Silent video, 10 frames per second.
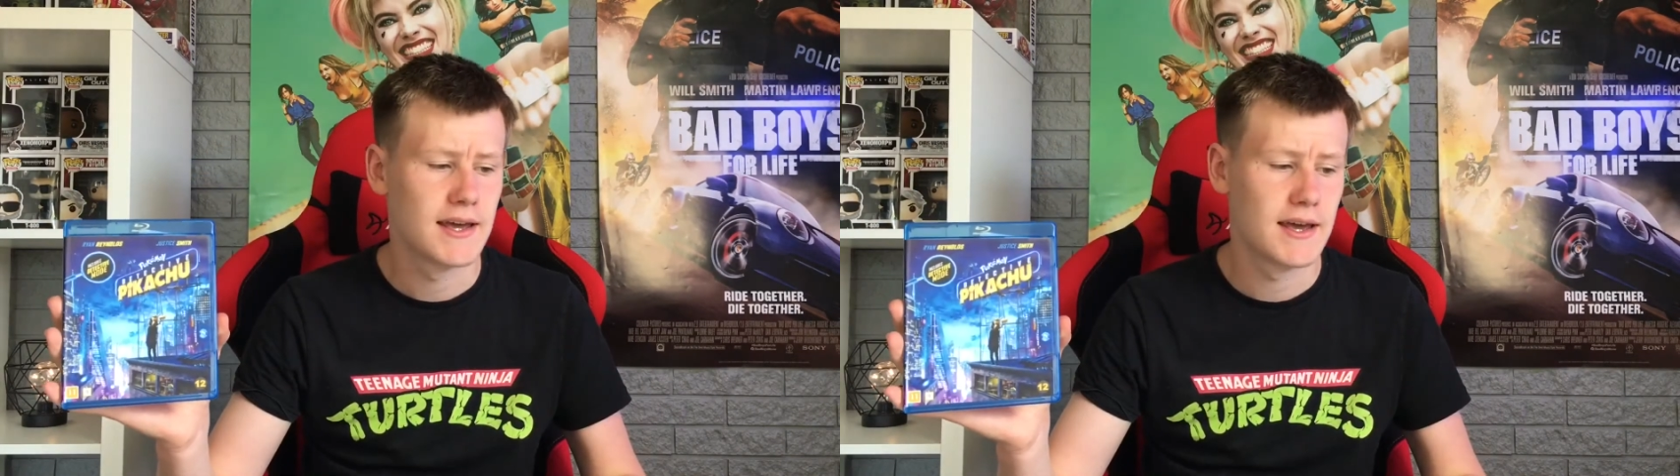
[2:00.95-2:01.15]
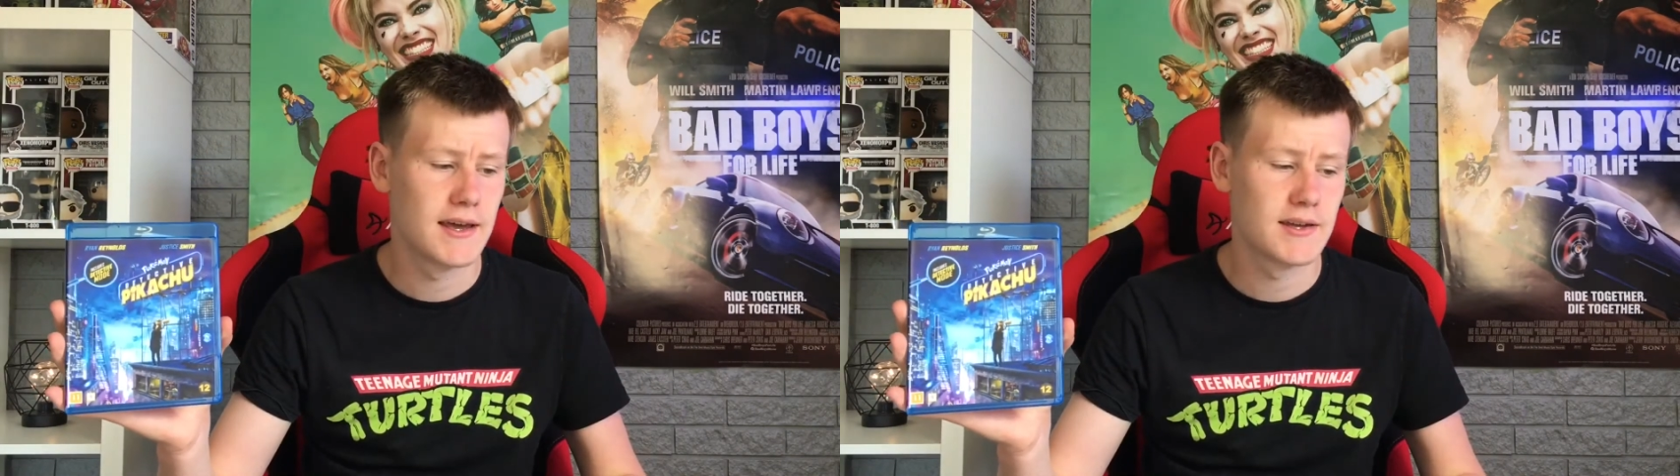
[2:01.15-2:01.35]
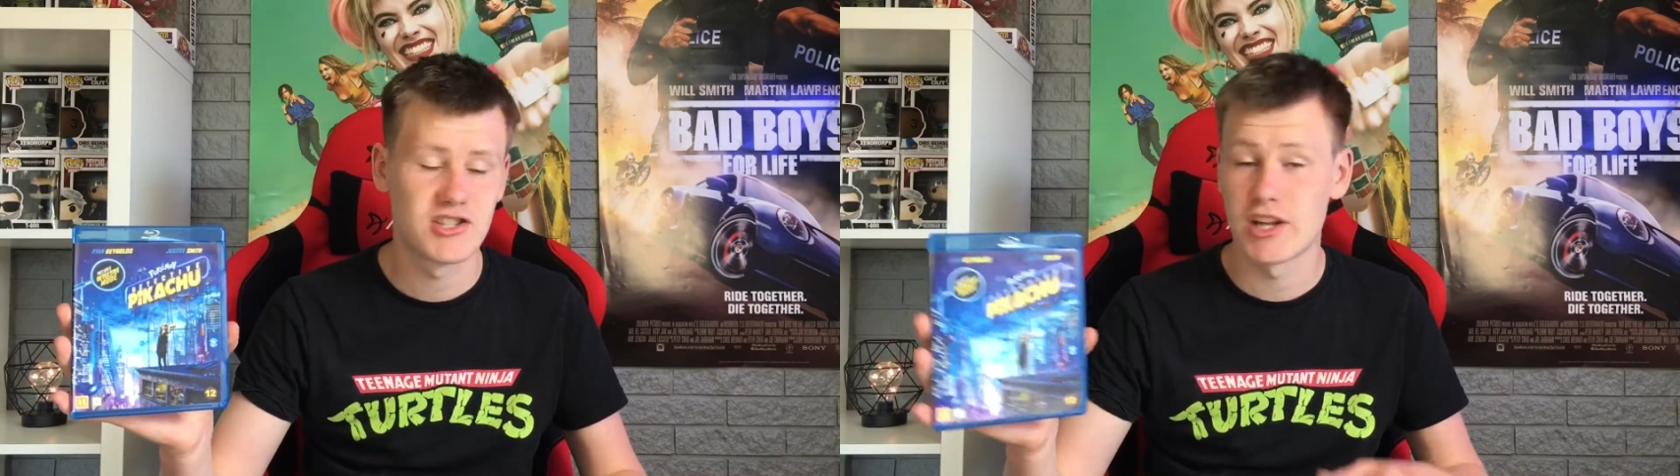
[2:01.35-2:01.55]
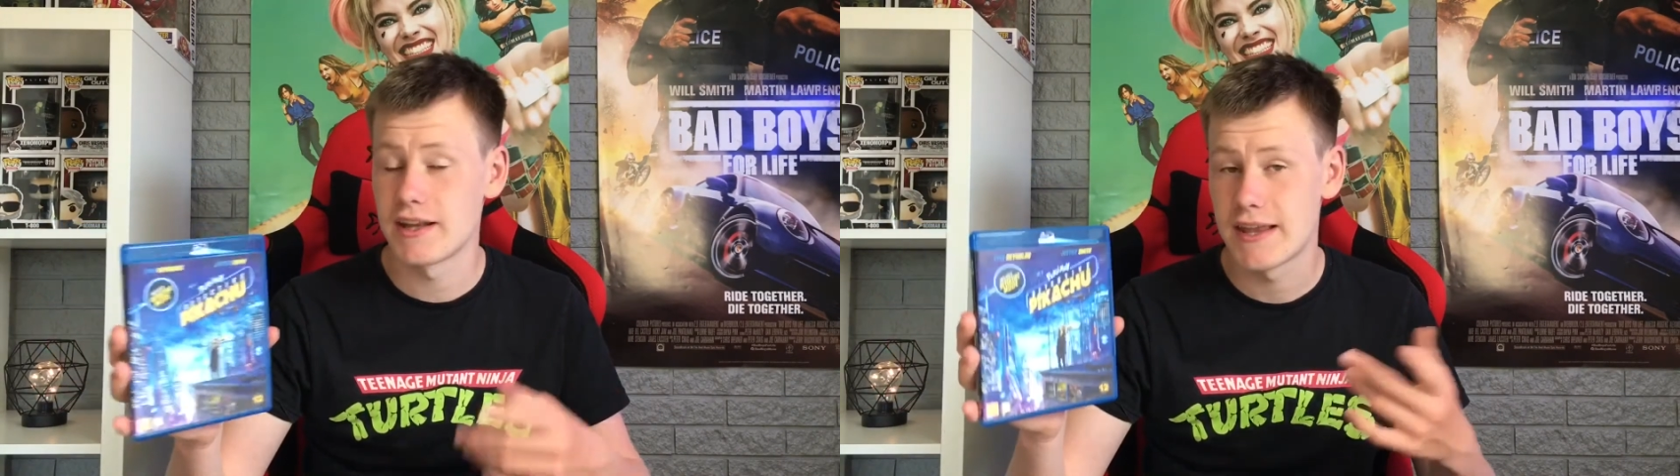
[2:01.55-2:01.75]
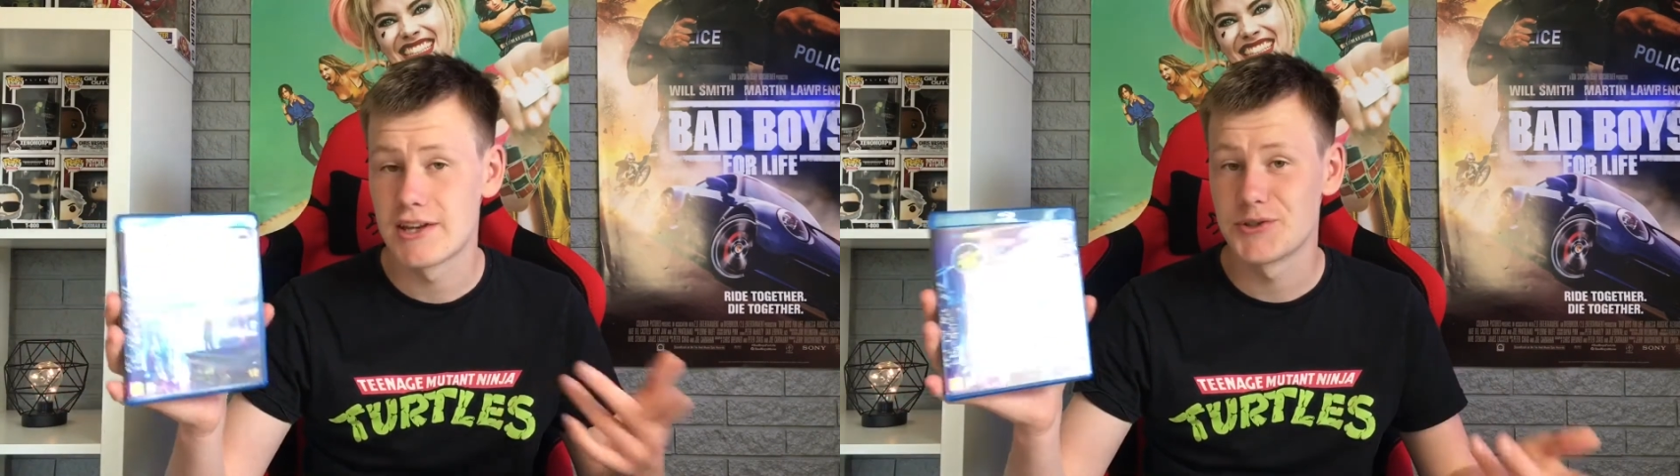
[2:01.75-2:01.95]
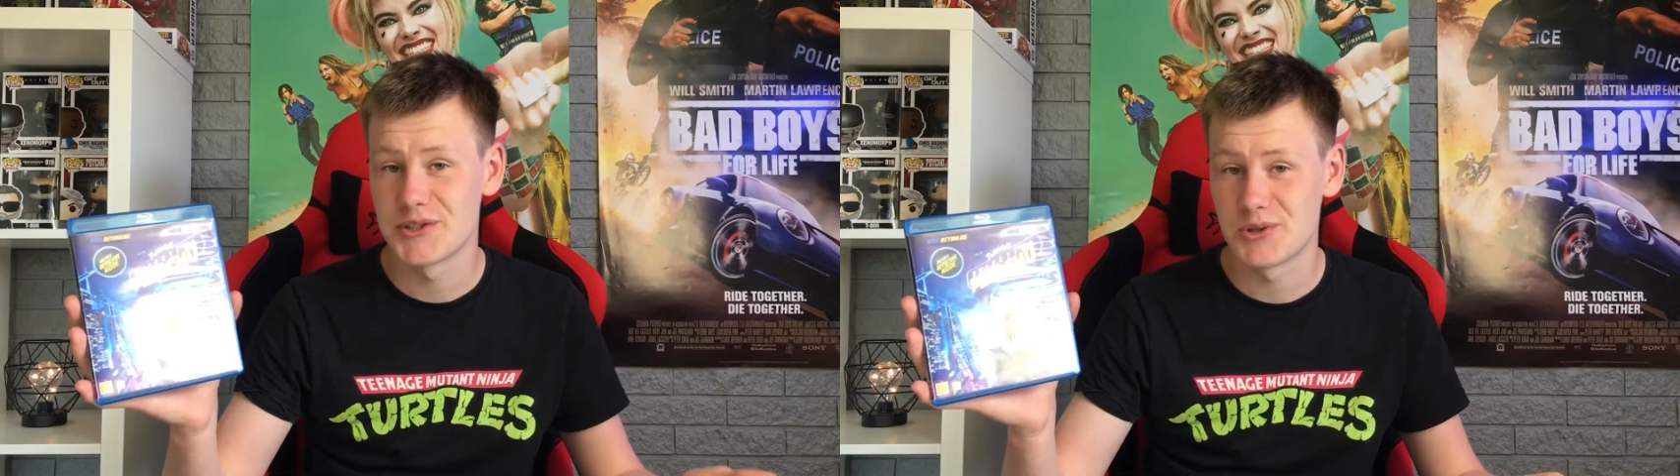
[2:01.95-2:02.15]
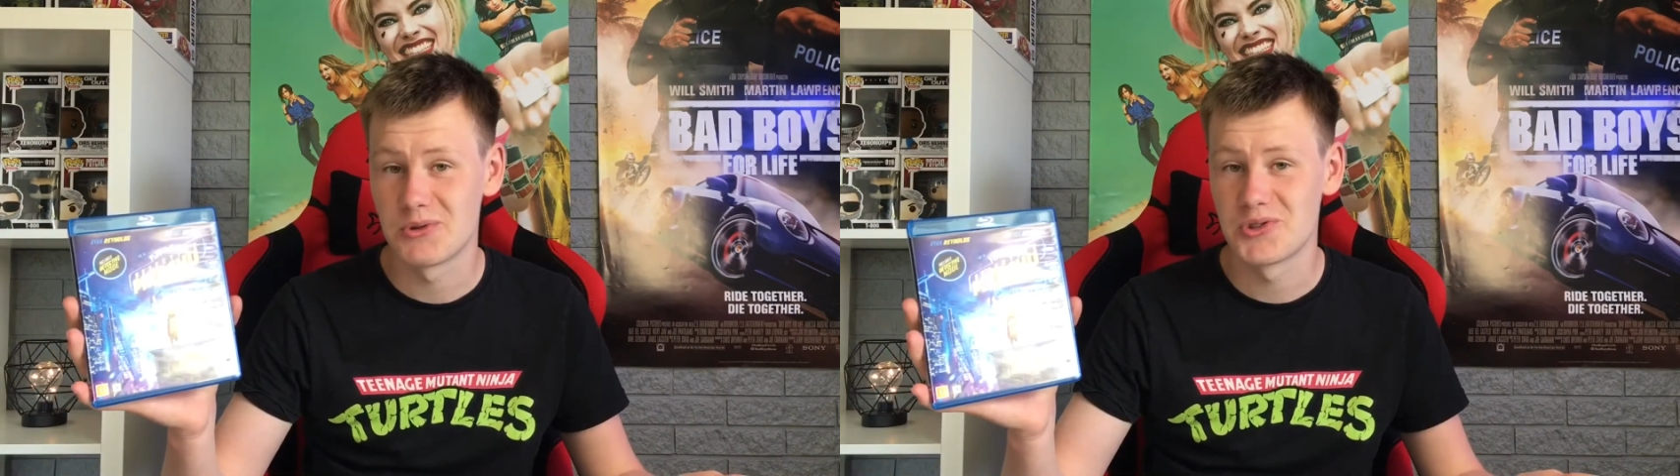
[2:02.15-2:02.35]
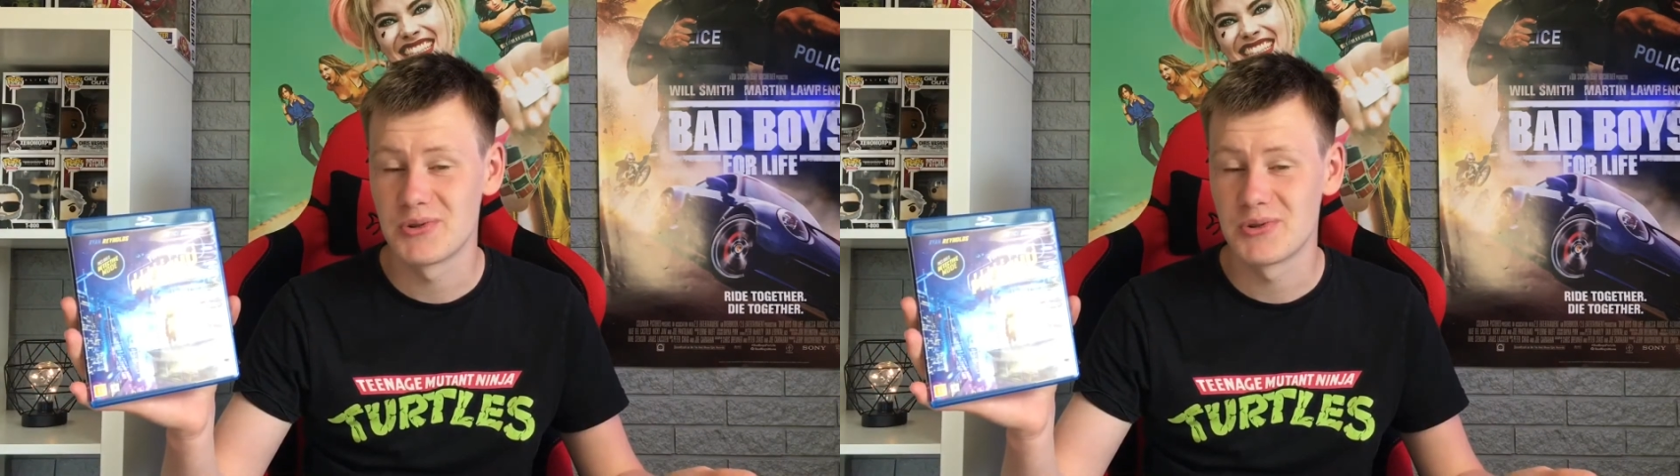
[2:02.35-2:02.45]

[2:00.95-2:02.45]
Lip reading: Sonic the Hedgehog is also